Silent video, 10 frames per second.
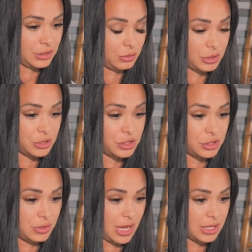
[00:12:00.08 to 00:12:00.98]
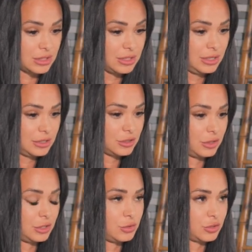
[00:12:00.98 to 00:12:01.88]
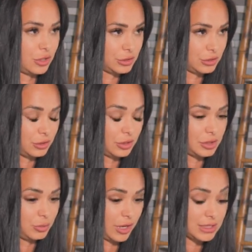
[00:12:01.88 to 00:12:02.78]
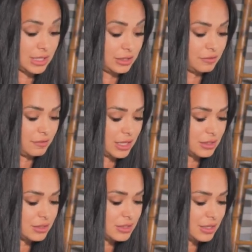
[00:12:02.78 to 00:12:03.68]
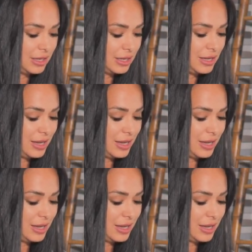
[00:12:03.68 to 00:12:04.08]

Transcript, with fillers: brain in order to do that so that you start to look on the bright side of things.